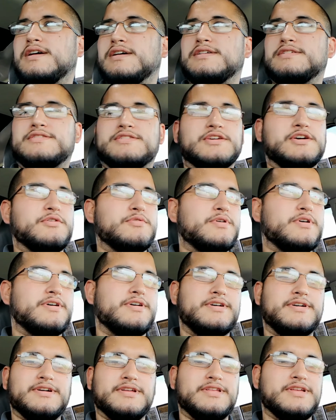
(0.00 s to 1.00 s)

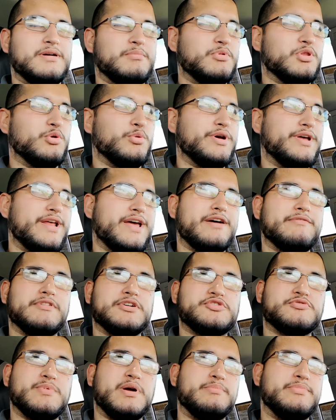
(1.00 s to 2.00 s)
So I'm on the way to have
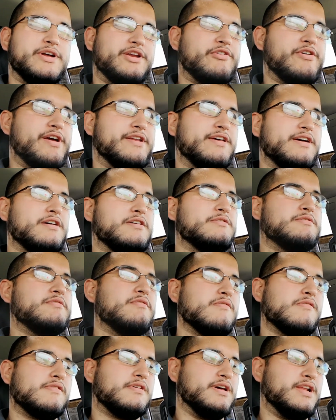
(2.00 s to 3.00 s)
lunch with my buddy right now,
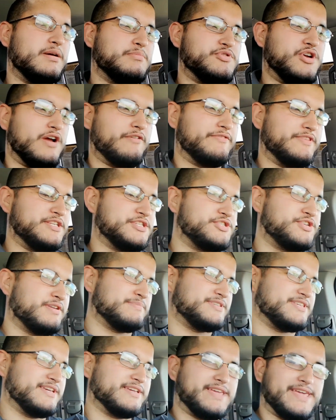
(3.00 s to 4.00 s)
and I'm driving this
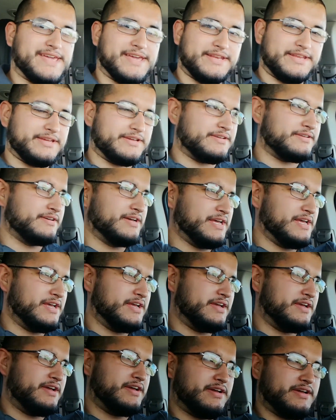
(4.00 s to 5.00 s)
GMC Acadia.
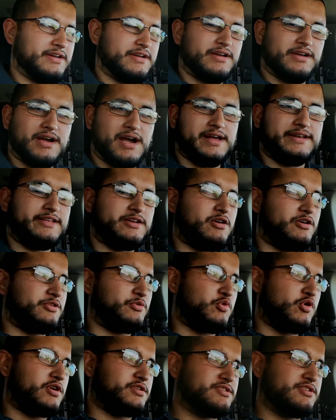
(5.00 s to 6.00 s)
I did all
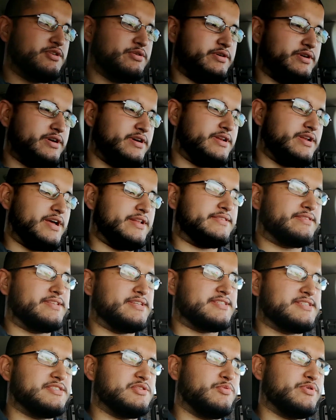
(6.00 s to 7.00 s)
the work to it.
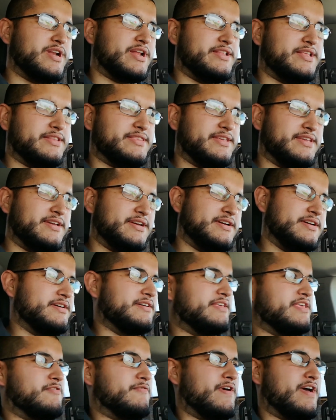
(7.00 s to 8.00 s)
This is the one I did the
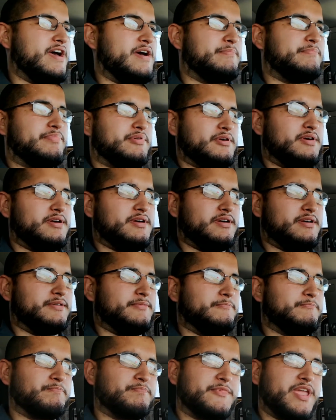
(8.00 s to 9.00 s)
evap
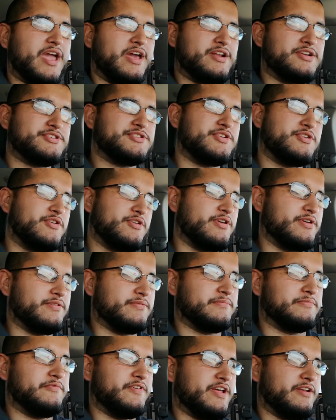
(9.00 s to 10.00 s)
canister
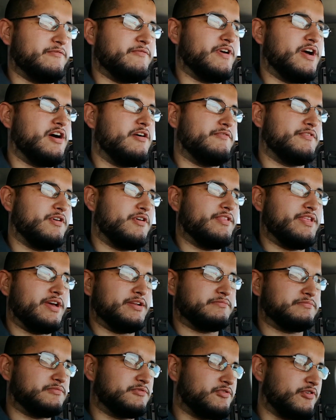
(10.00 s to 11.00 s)
and vent valve and all
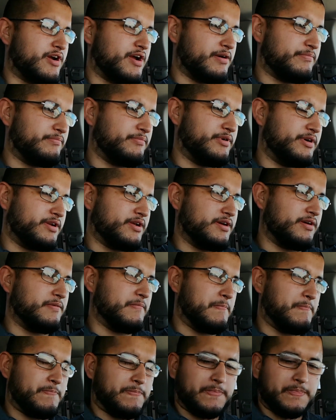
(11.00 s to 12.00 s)
that crap, but
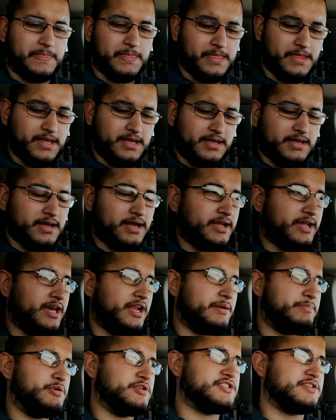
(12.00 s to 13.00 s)
I
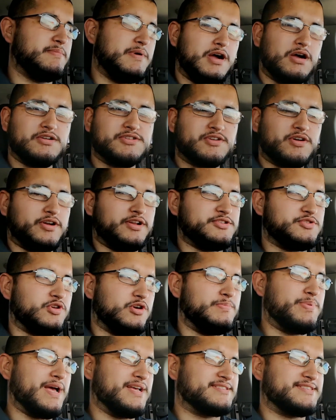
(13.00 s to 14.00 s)
gotta put some miles on it so
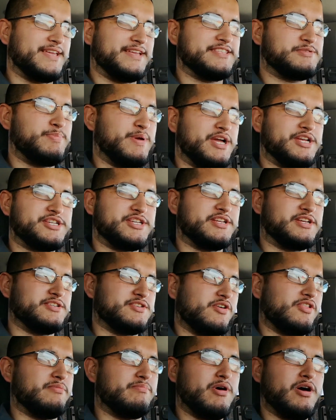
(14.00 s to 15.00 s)
it'll pass the inspection
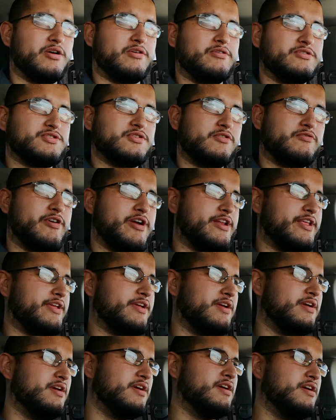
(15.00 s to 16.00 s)
because all the monitors aren't ready.